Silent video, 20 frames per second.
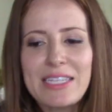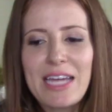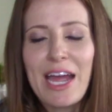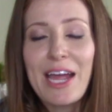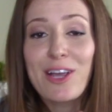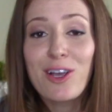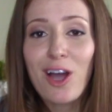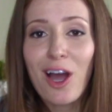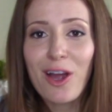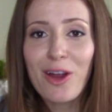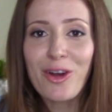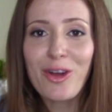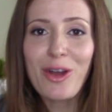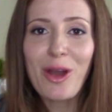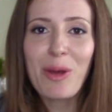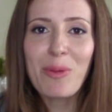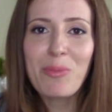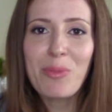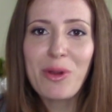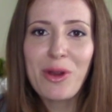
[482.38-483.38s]
I got her
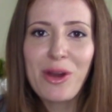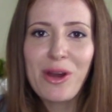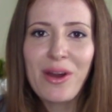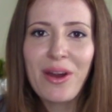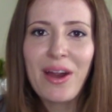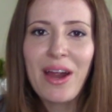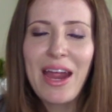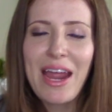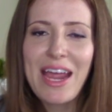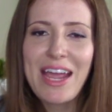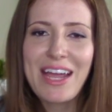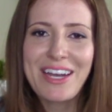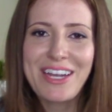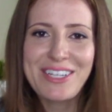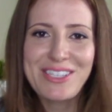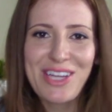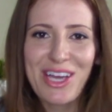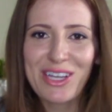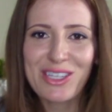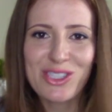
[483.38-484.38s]
number and
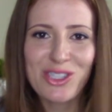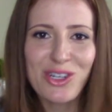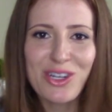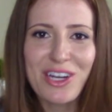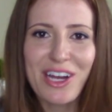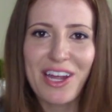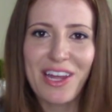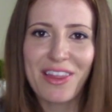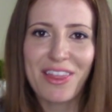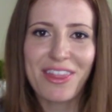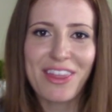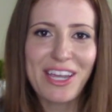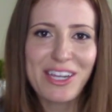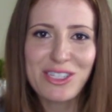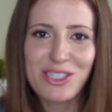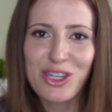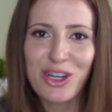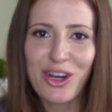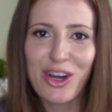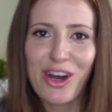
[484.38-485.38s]
I texted her and I
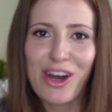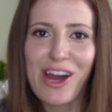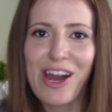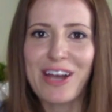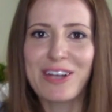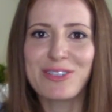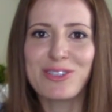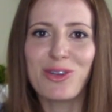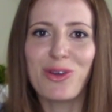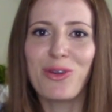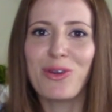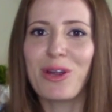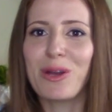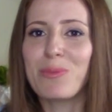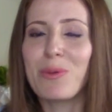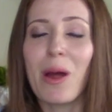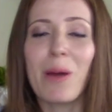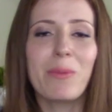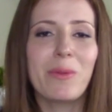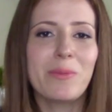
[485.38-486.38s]
thanked her and told her
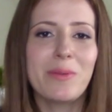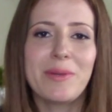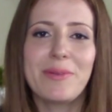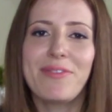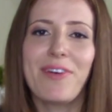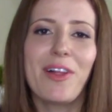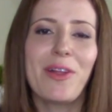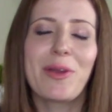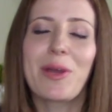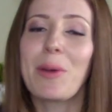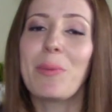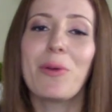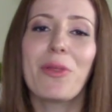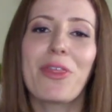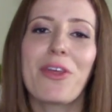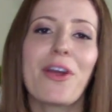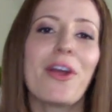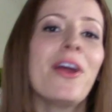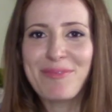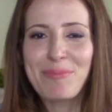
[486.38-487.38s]
I'd probably be following up
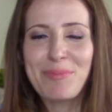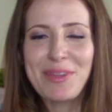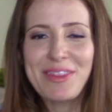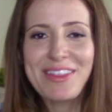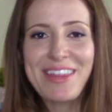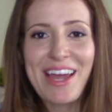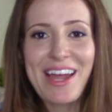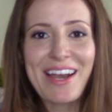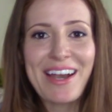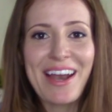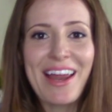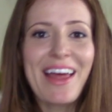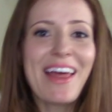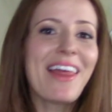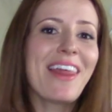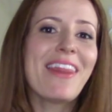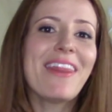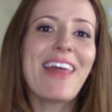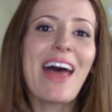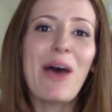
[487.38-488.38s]
with her. But then
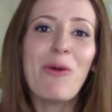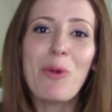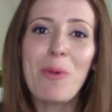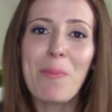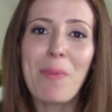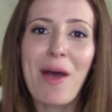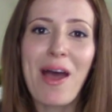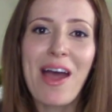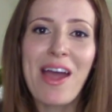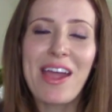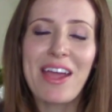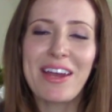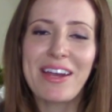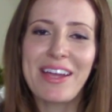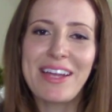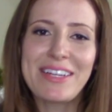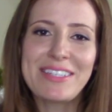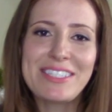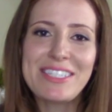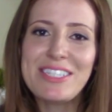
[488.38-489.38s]
that went by and
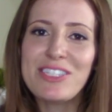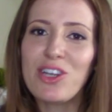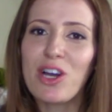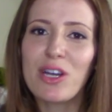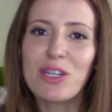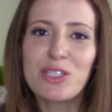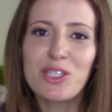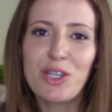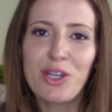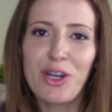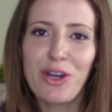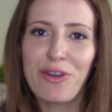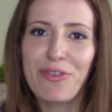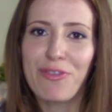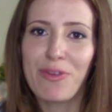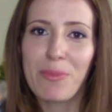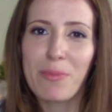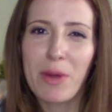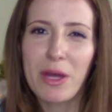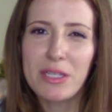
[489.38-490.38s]
I didn't talk to her
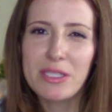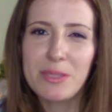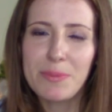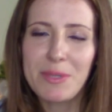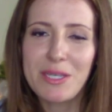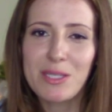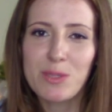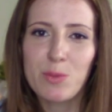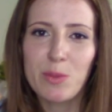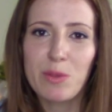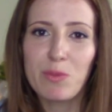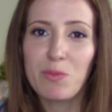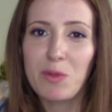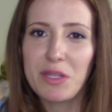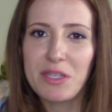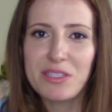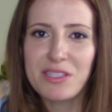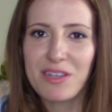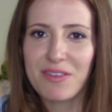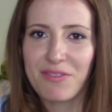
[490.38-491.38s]
for months because we
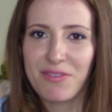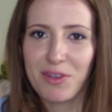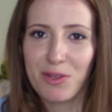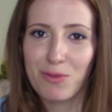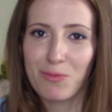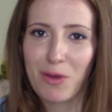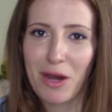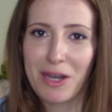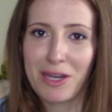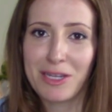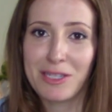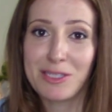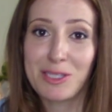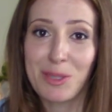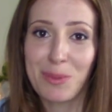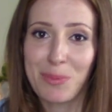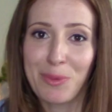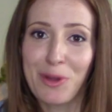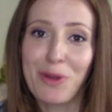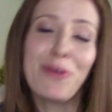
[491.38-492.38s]
really didn't feel ready
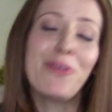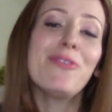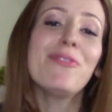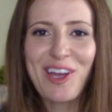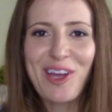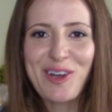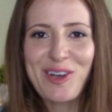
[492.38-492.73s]
to move.